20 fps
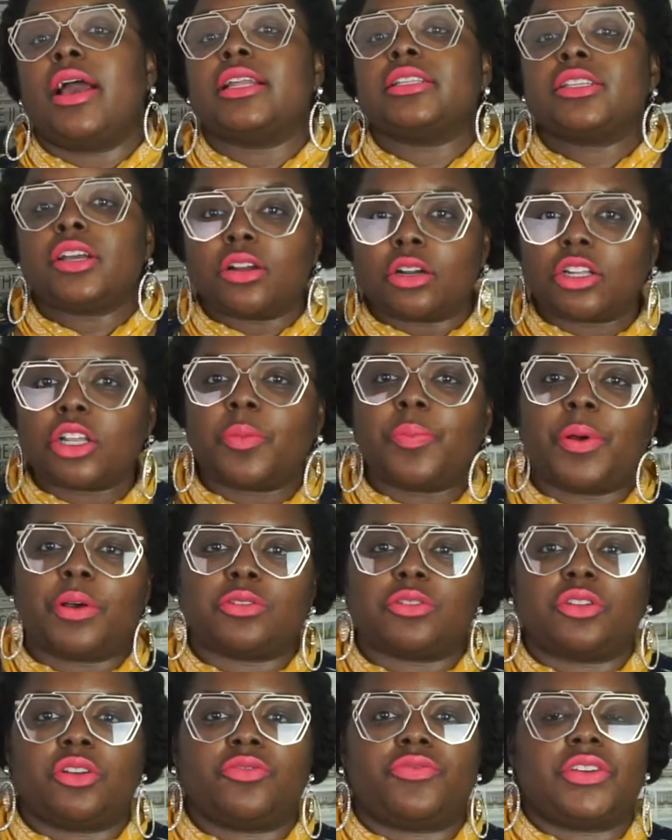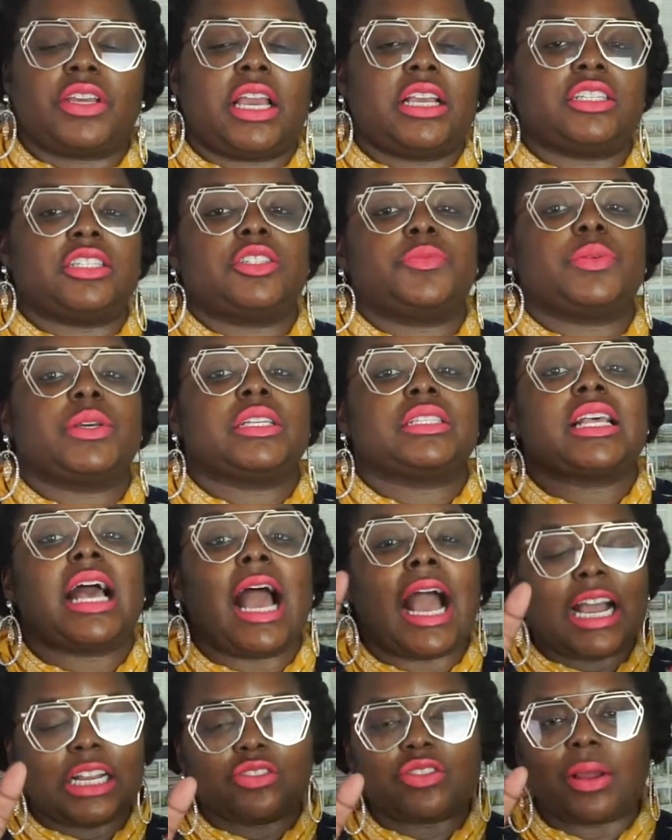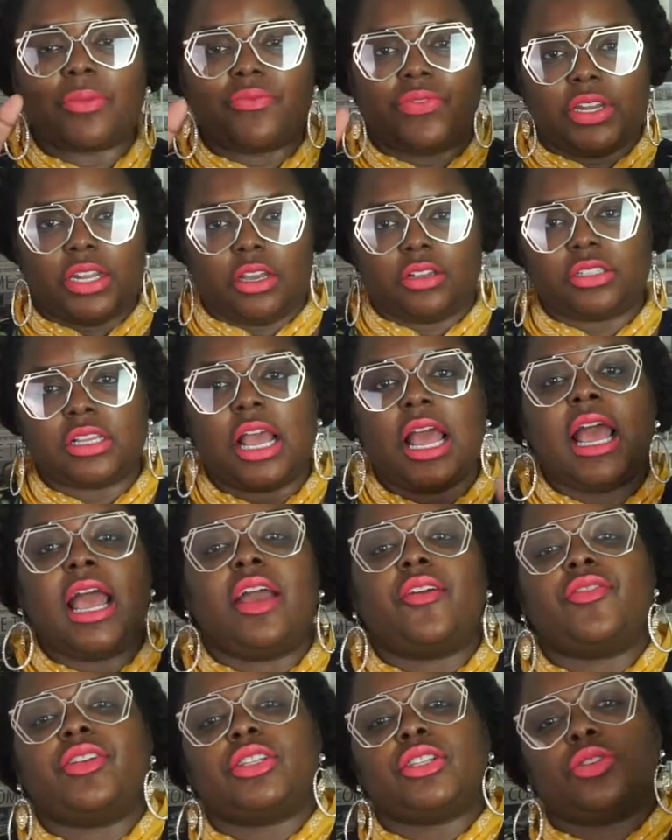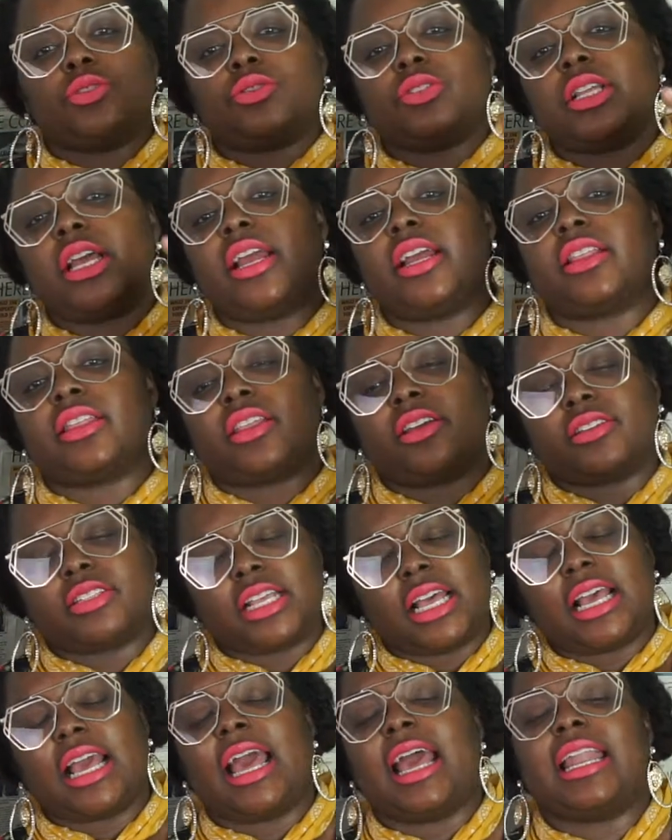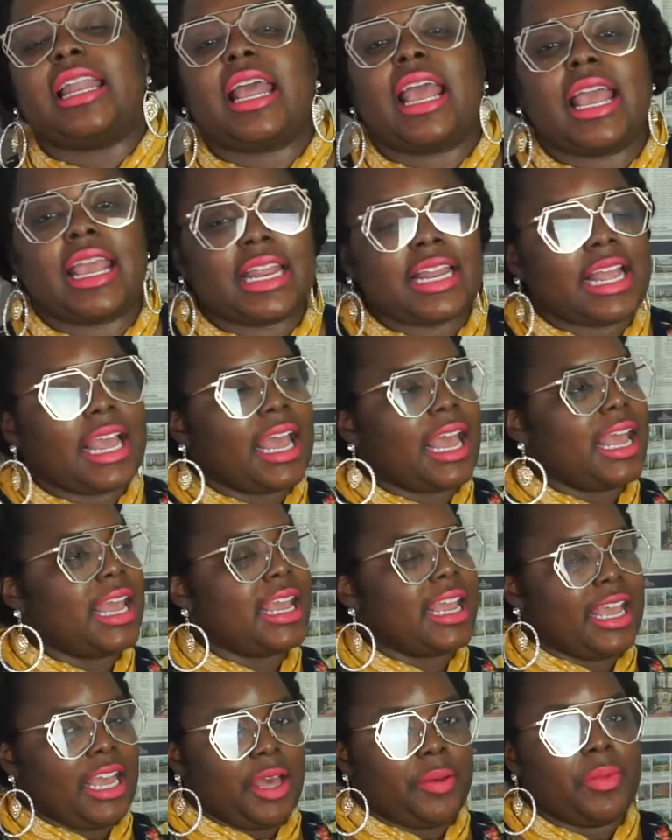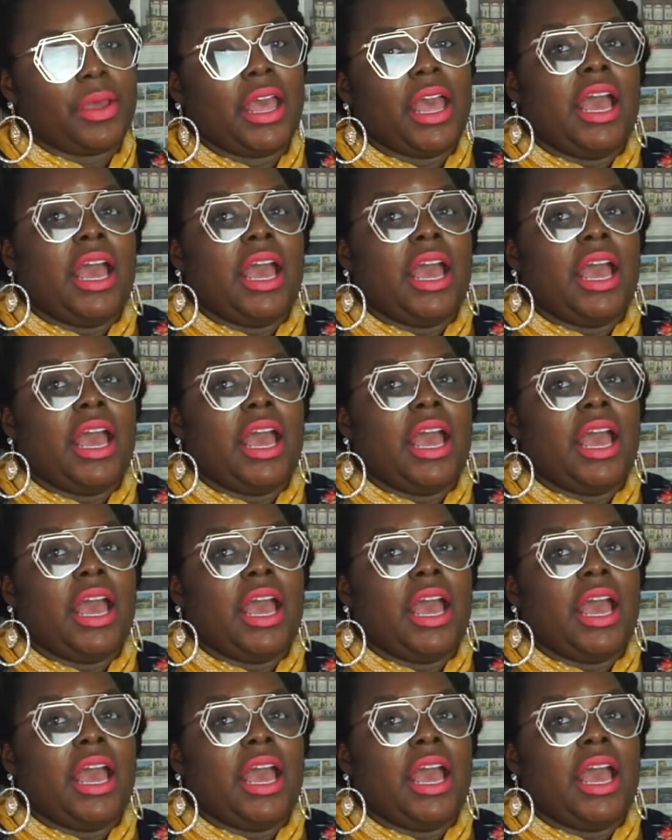and turn on your post notifications because I drop videos every Tuesday and Thursday at 8 a.m.